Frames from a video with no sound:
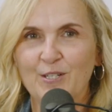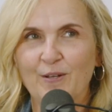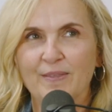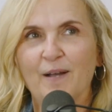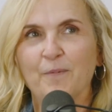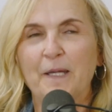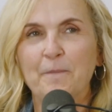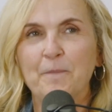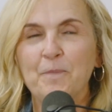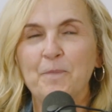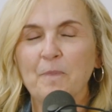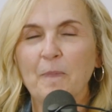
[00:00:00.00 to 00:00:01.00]
start that
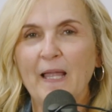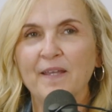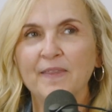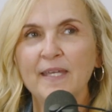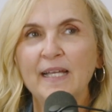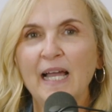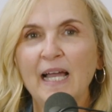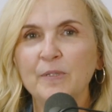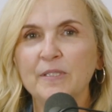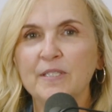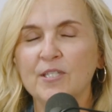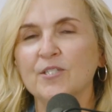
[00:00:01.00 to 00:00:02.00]
one. I think I
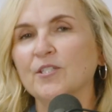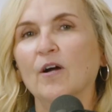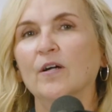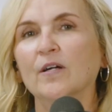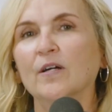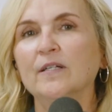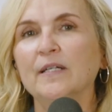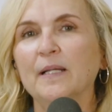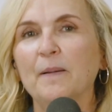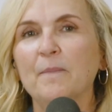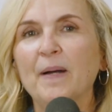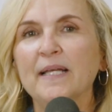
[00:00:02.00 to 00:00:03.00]
would start
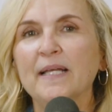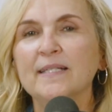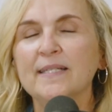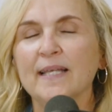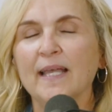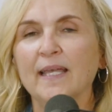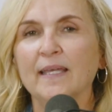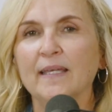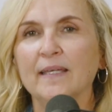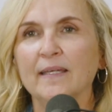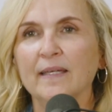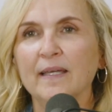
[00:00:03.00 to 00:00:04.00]
by
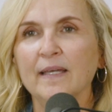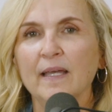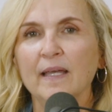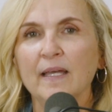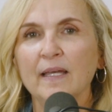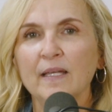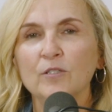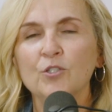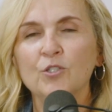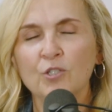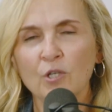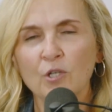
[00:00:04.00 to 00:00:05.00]
saying,
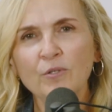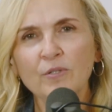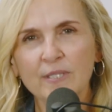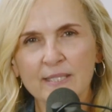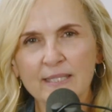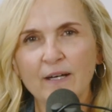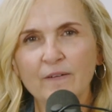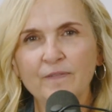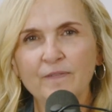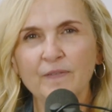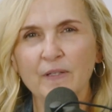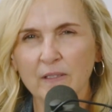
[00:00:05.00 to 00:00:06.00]
show
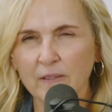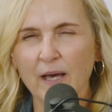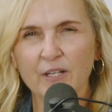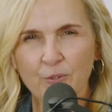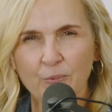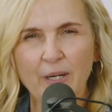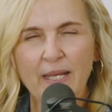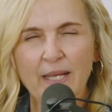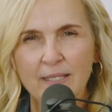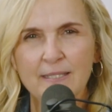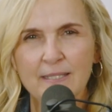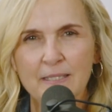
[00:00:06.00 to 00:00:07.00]
yourself a lot of
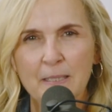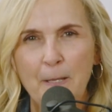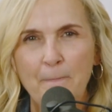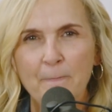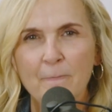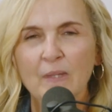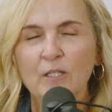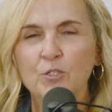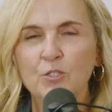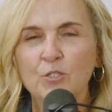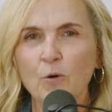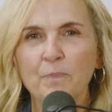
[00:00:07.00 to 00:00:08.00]
grace.
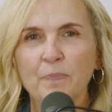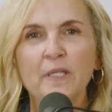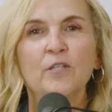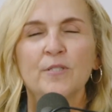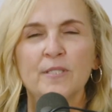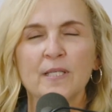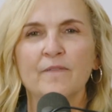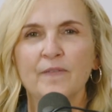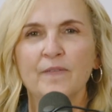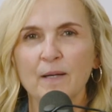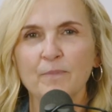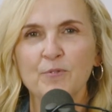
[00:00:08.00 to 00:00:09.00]
Don't beat
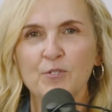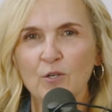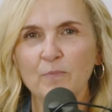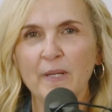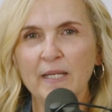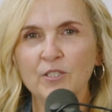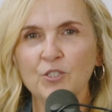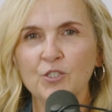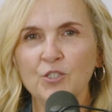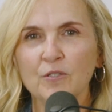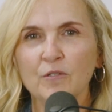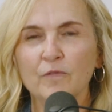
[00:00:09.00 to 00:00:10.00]
yourself up so
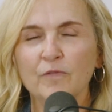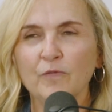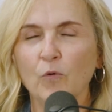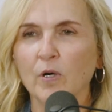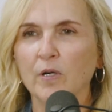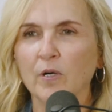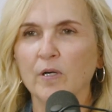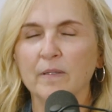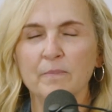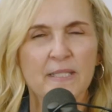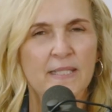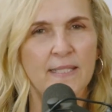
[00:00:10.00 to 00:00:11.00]
much
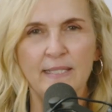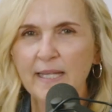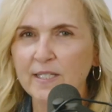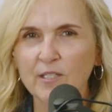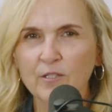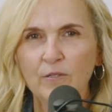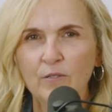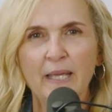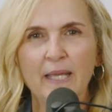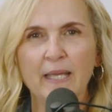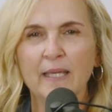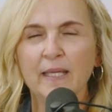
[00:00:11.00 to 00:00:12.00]
for mistakes that are
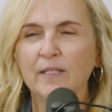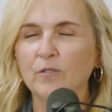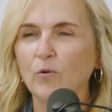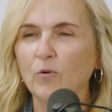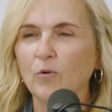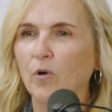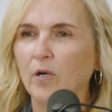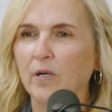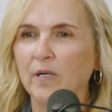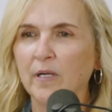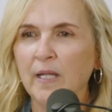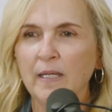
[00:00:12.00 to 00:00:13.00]
made
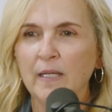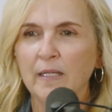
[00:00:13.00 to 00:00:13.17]
or